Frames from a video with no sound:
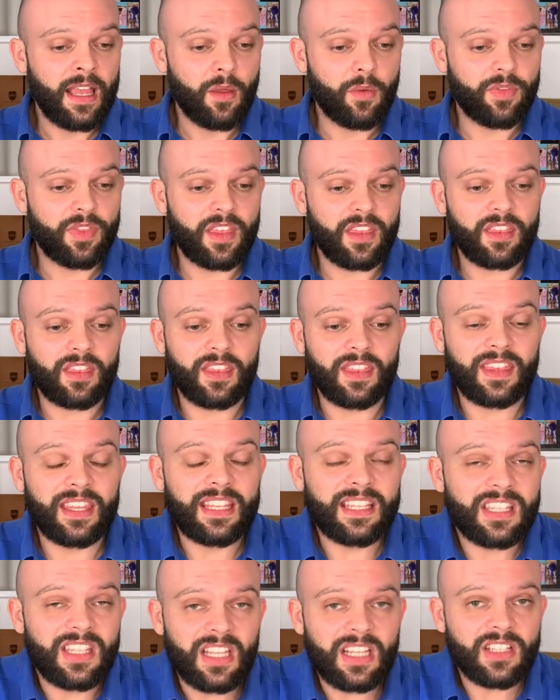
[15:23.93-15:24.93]
that
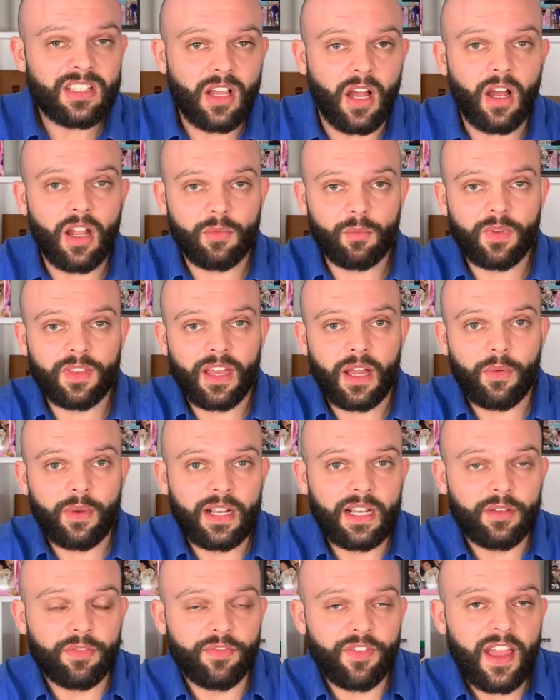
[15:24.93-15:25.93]
these things aren't without
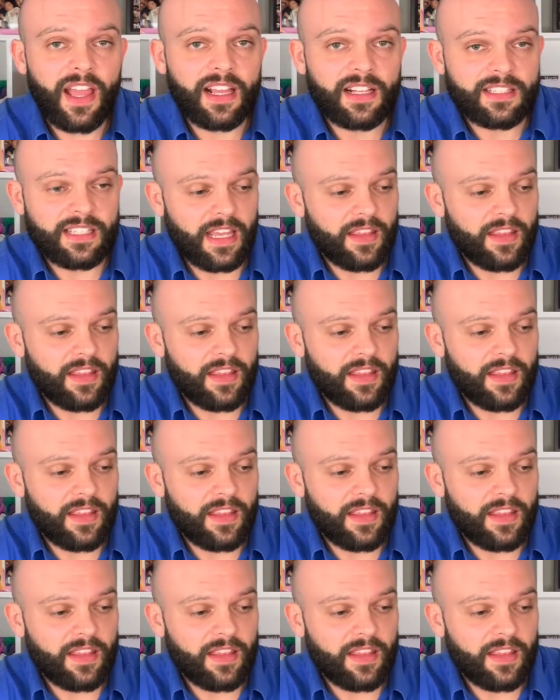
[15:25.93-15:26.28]
ill effect.